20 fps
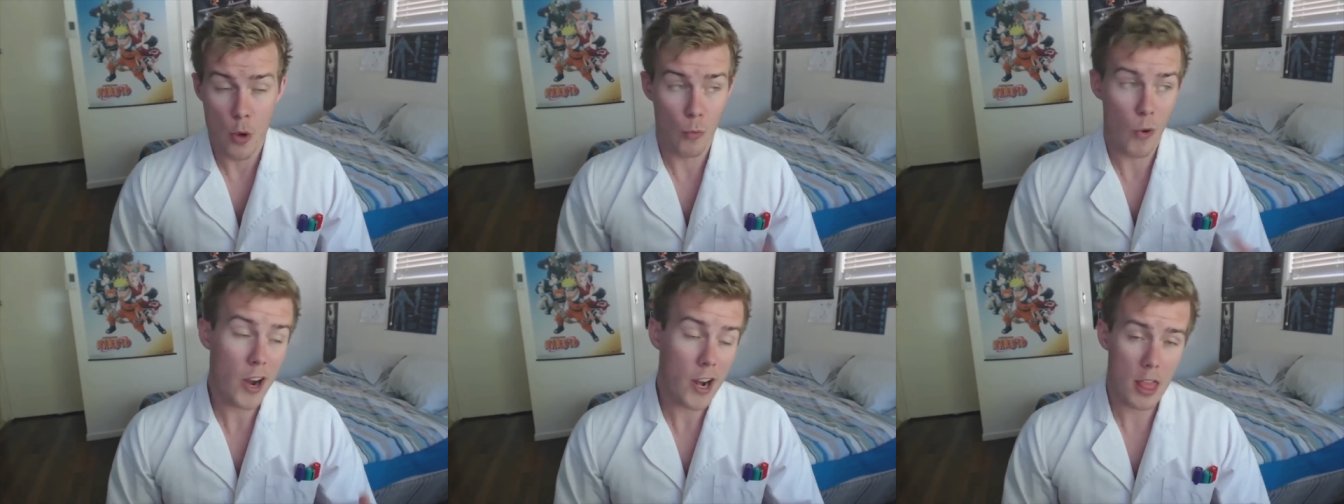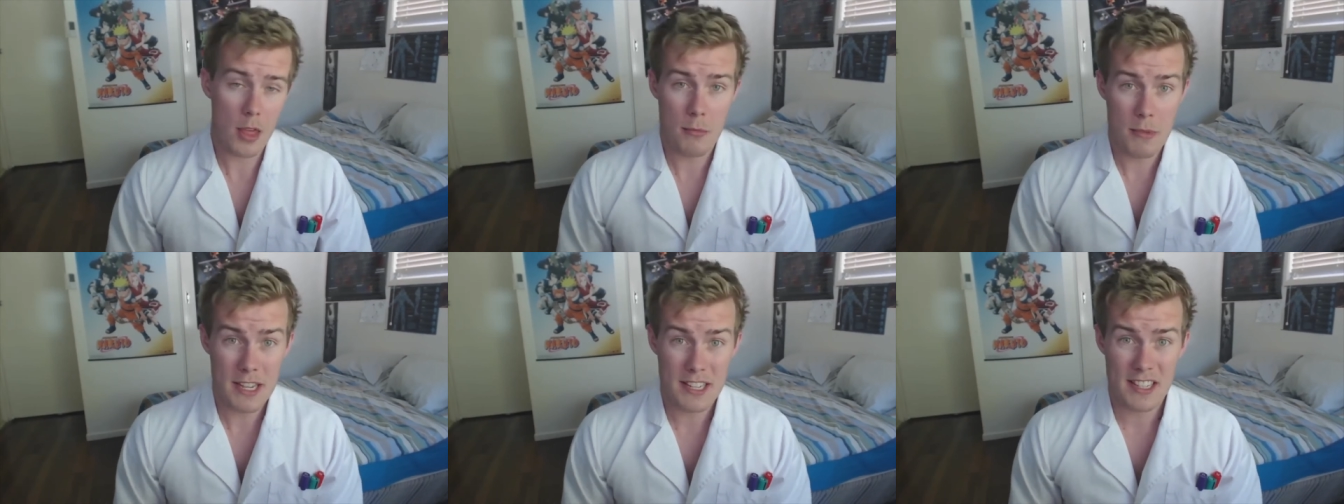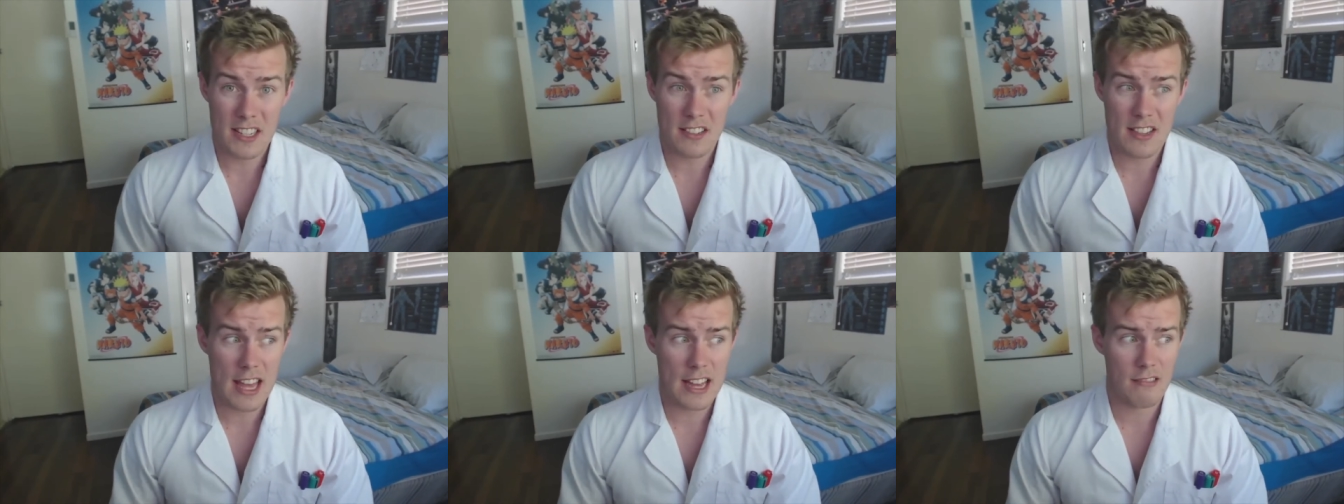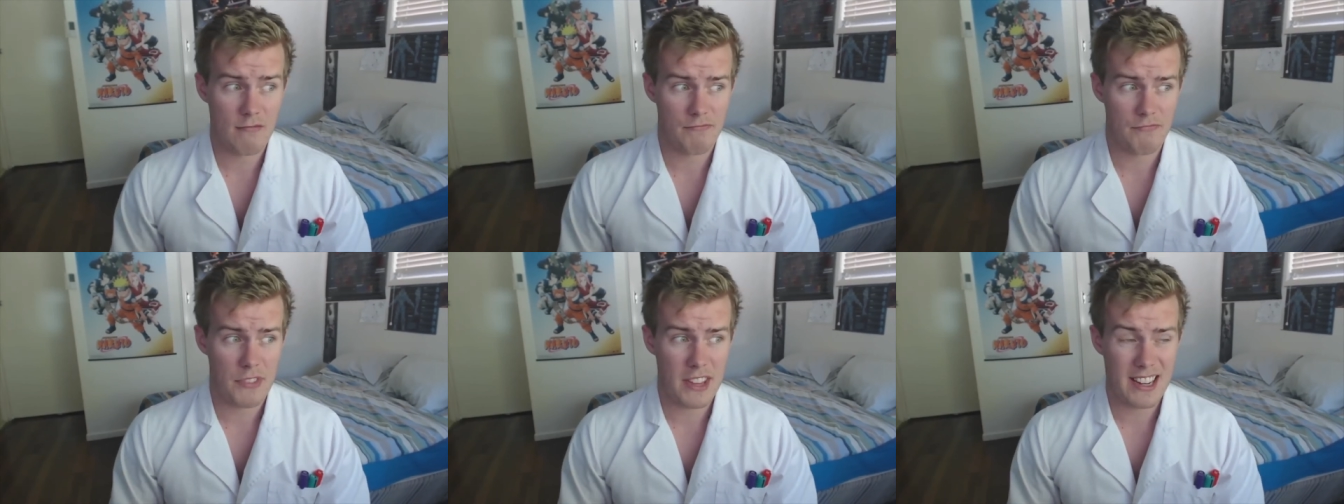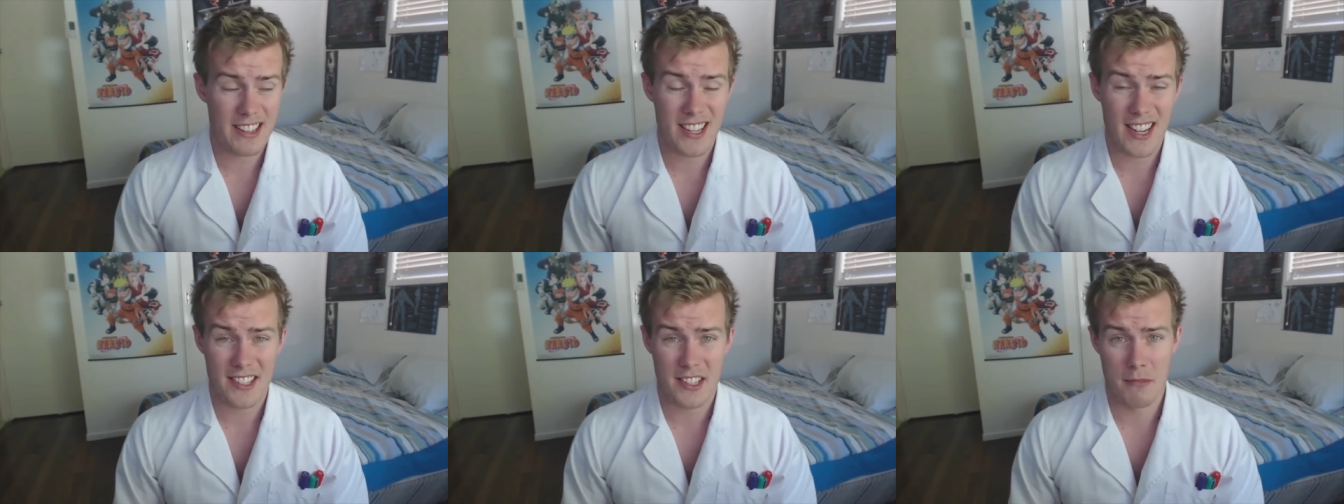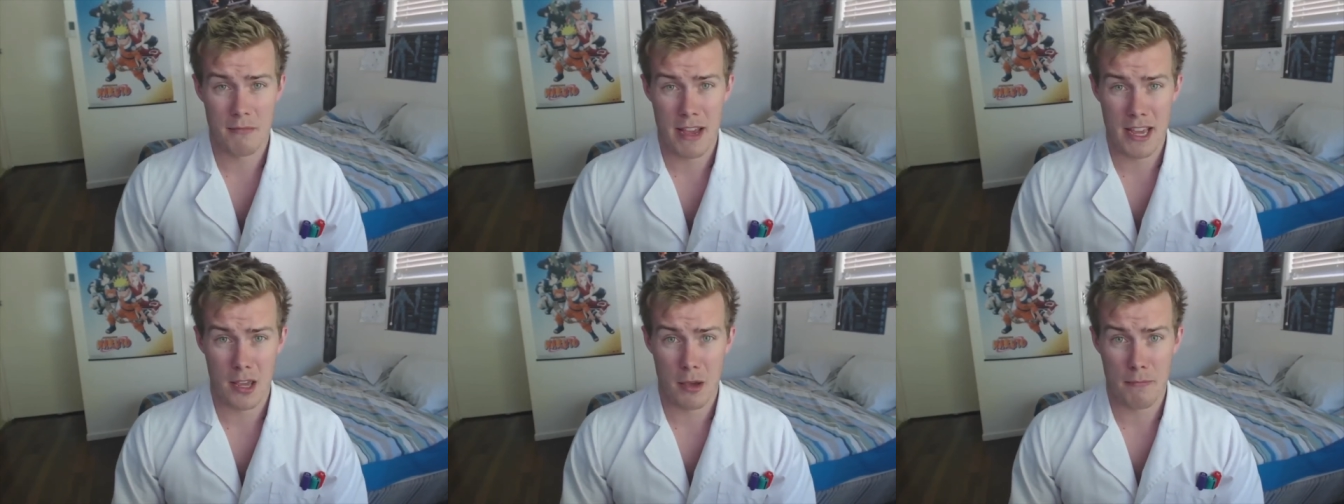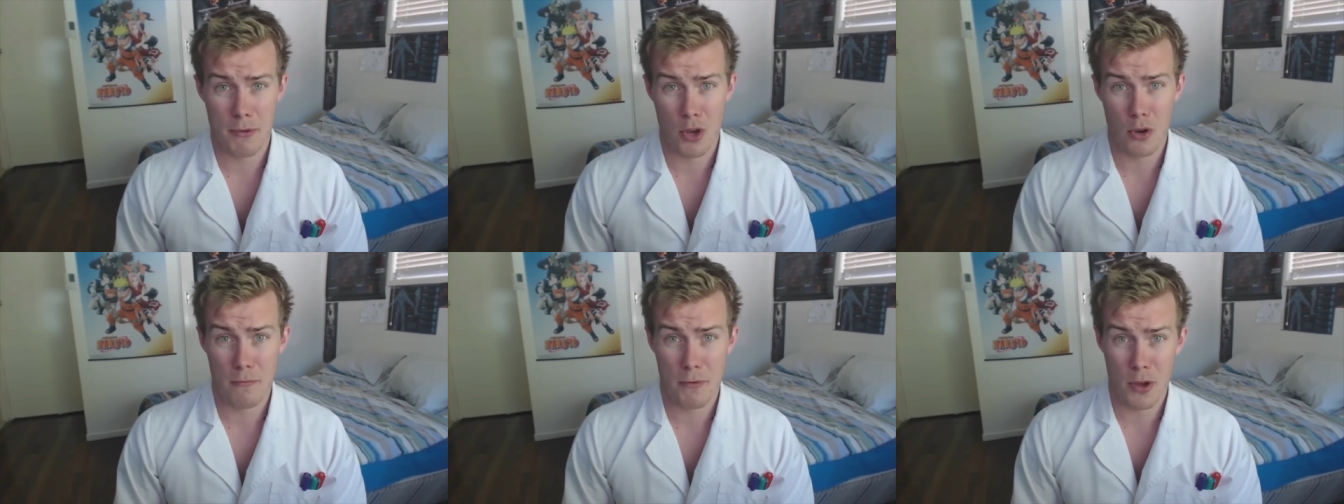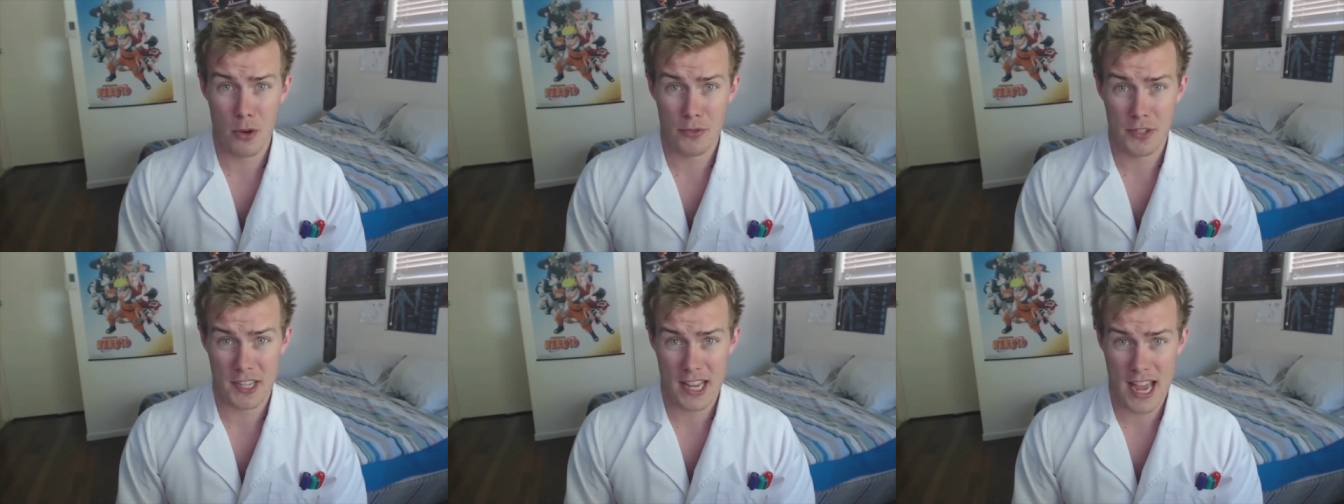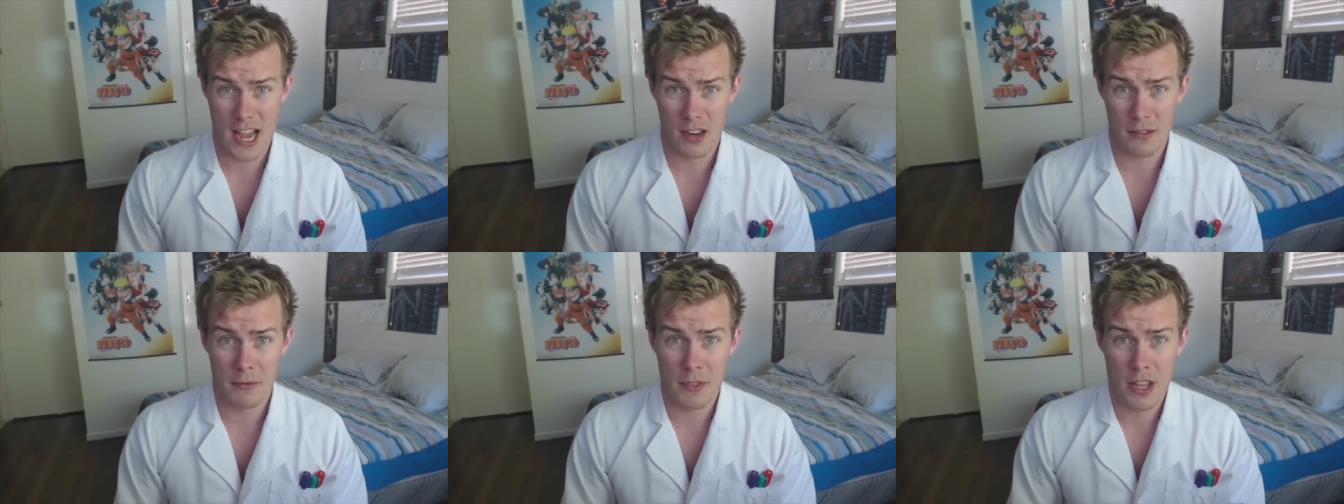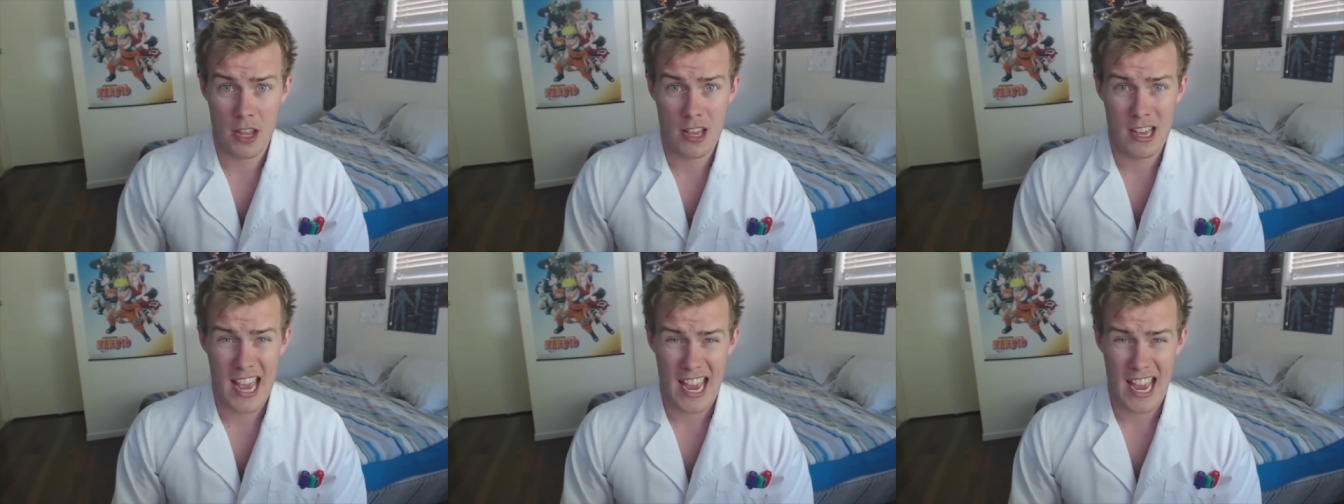One of them is, is that it doesn't make a pew pew sound,